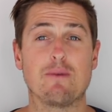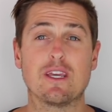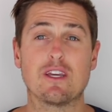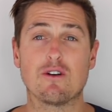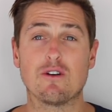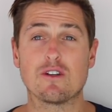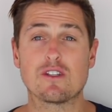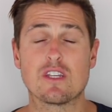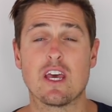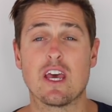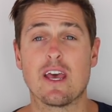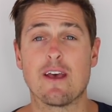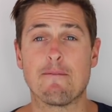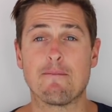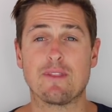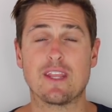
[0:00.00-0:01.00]
because
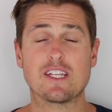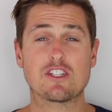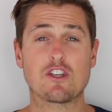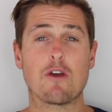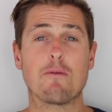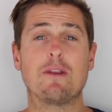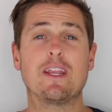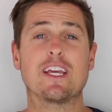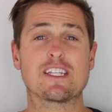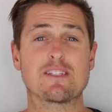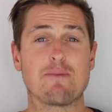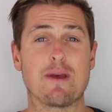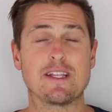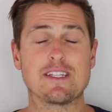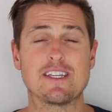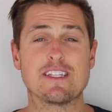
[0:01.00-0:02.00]
there's so many
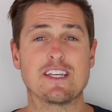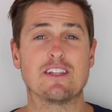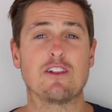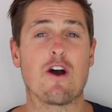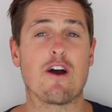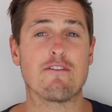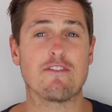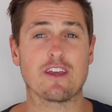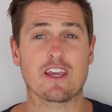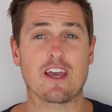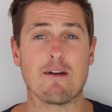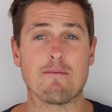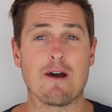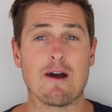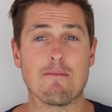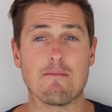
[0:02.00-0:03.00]
expenses in life that
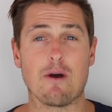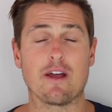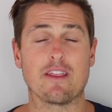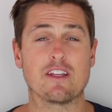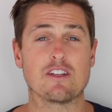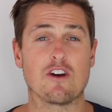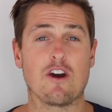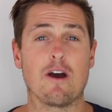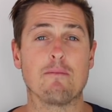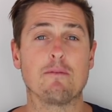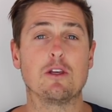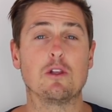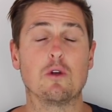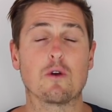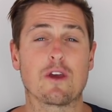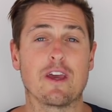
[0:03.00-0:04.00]
come up by the time
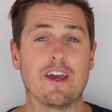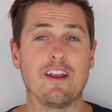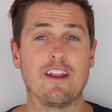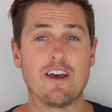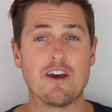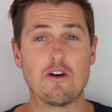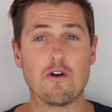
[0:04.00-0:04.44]
you look at